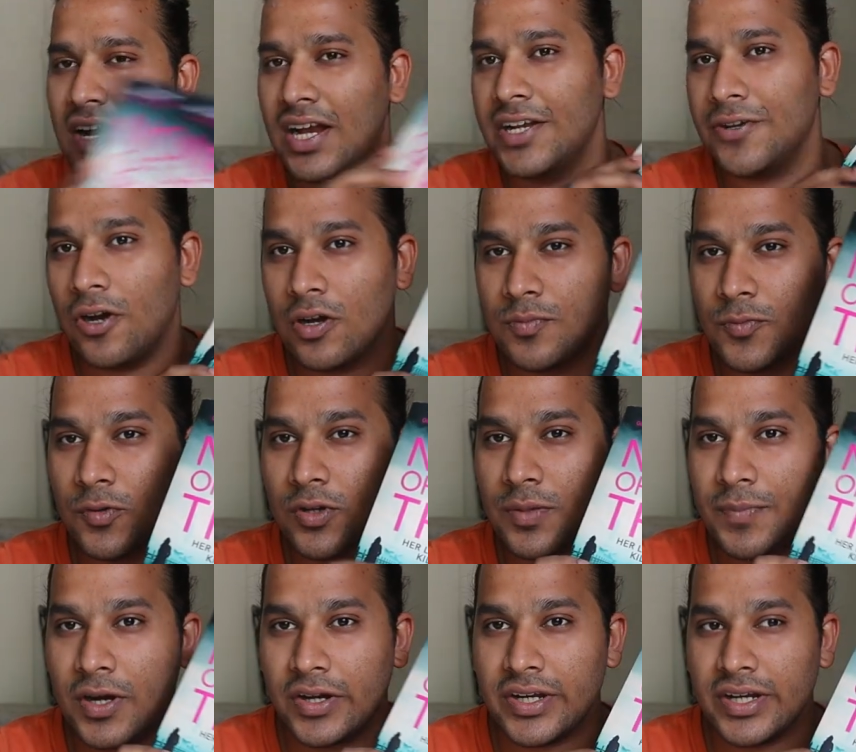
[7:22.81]
I'll talk more
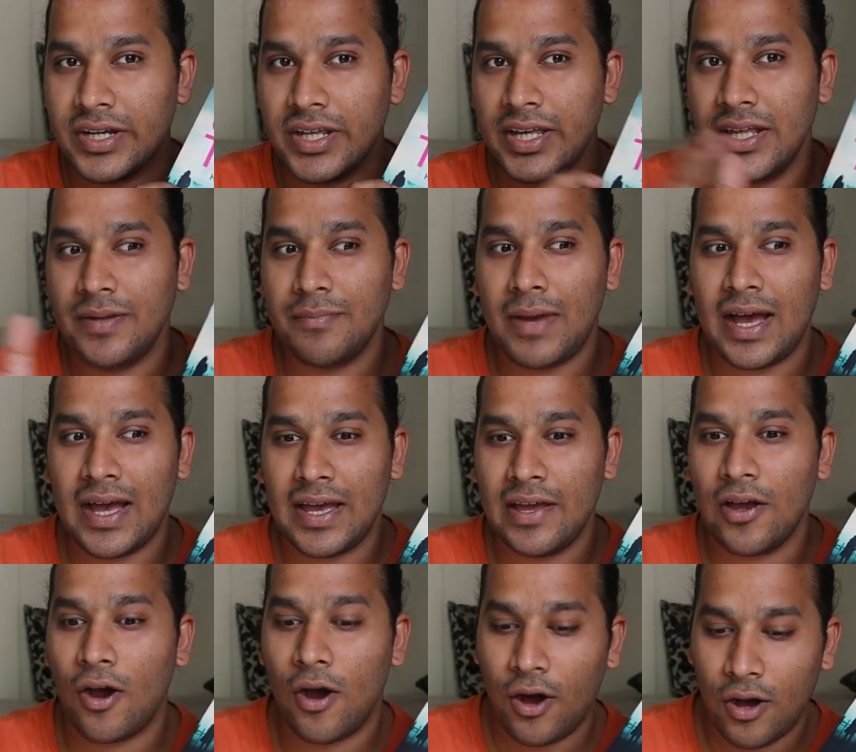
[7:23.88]
about it in my
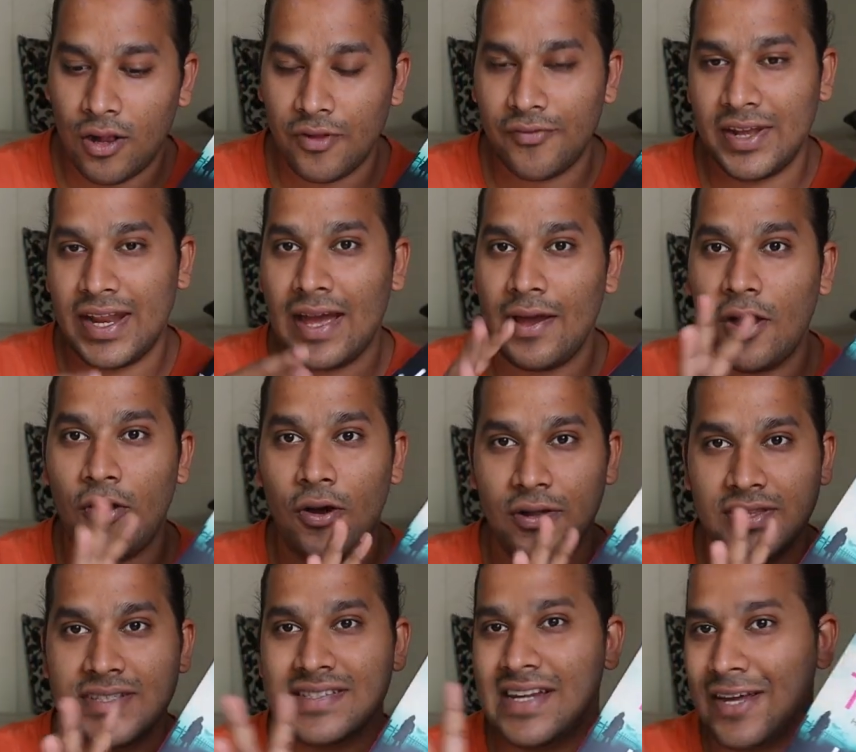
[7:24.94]
haul when I
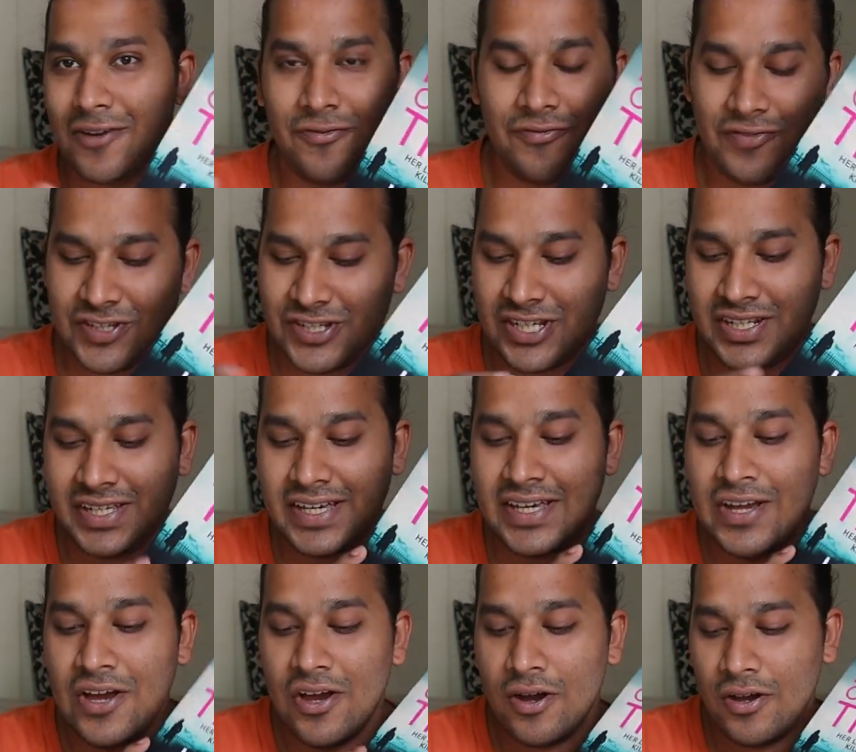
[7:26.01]
haul this like
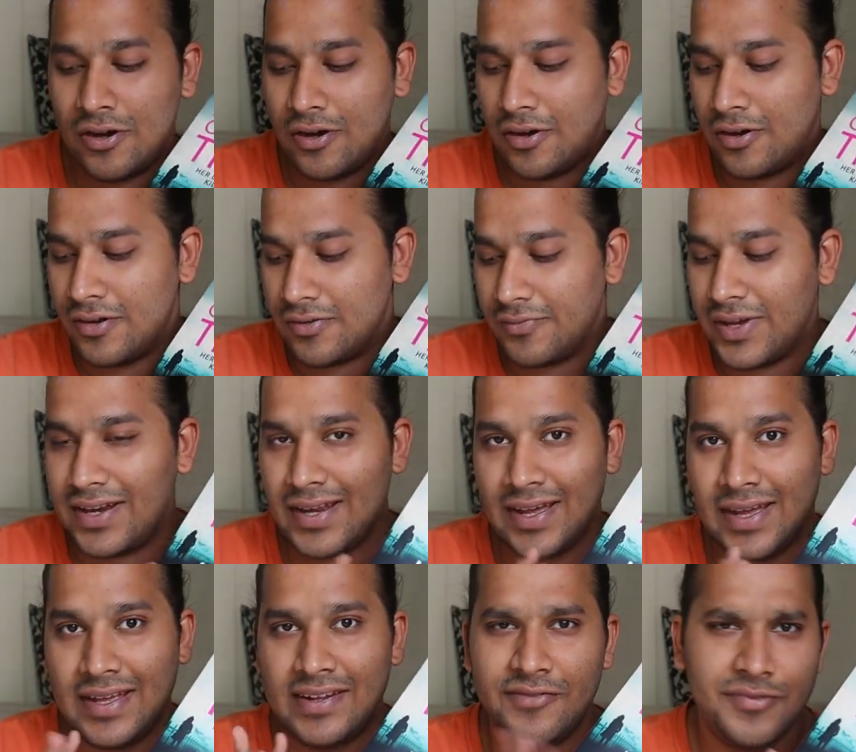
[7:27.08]
officially, or when
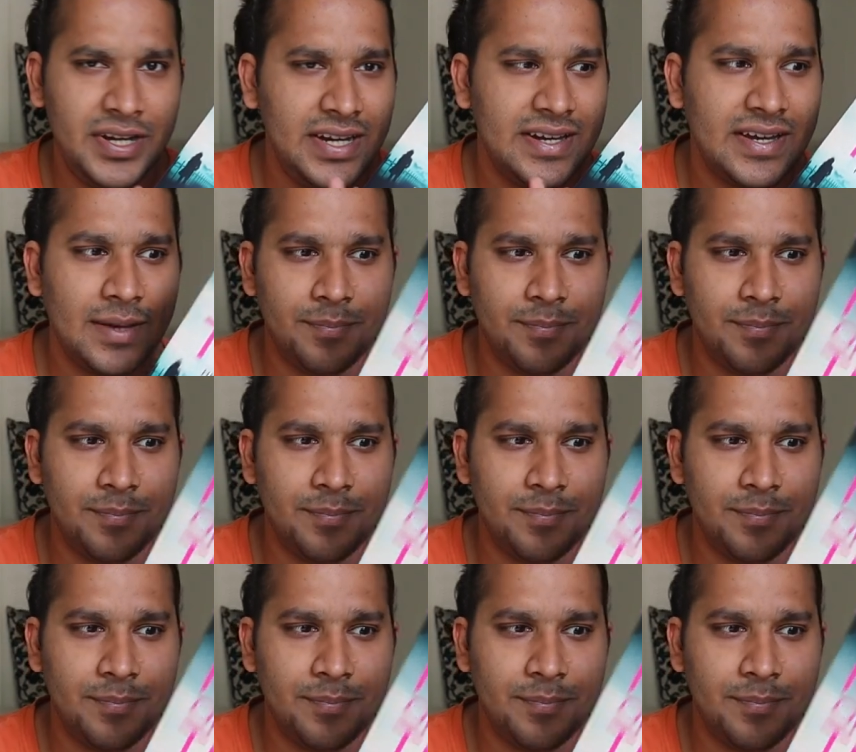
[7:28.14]
I read it.